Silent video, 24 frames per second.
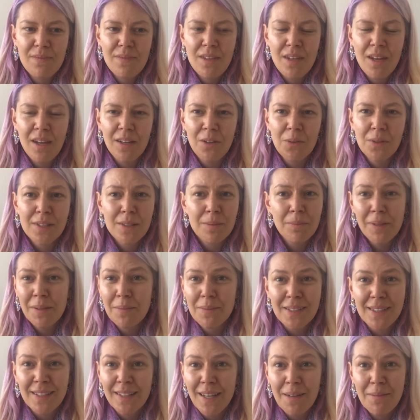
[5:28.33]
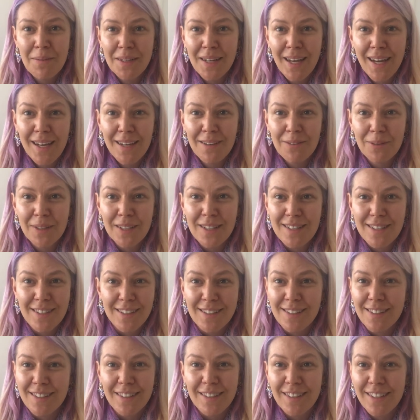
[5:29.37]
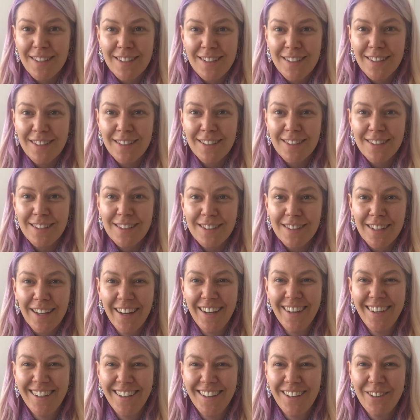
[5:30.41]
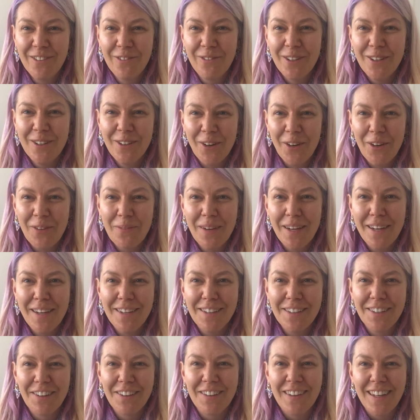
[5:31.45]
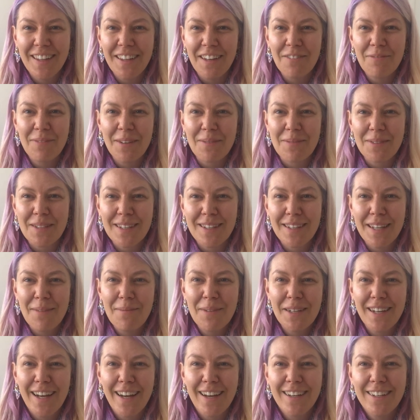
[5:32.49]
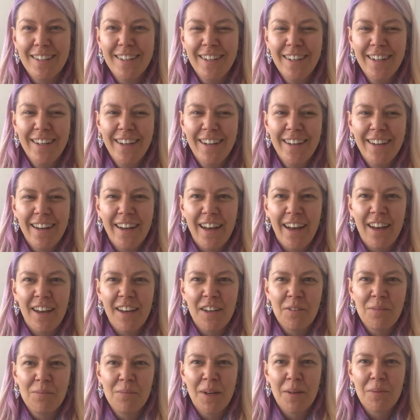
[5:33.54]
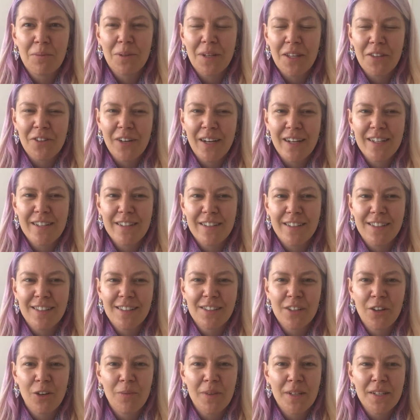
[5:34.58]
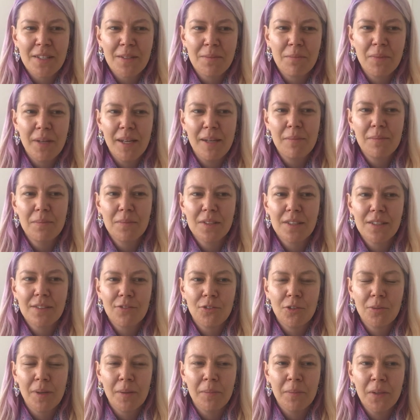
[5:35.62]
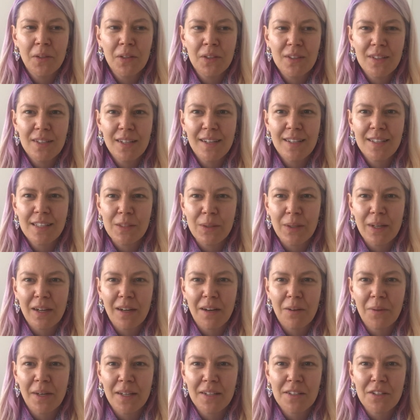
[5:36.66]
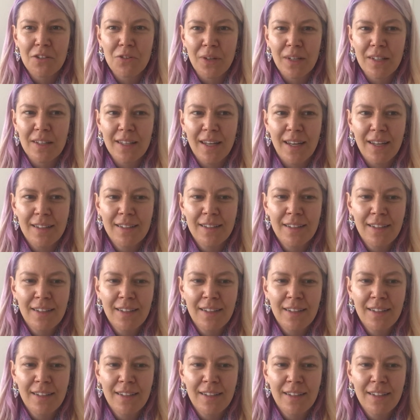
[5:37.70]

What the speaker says: And it was a Pimm's and Lemonade, which is delicious. If you know me, you know I love Pimm's and Lemonade. My brother actually just got me some Pimm's for my birthday, so I can't wait to drink that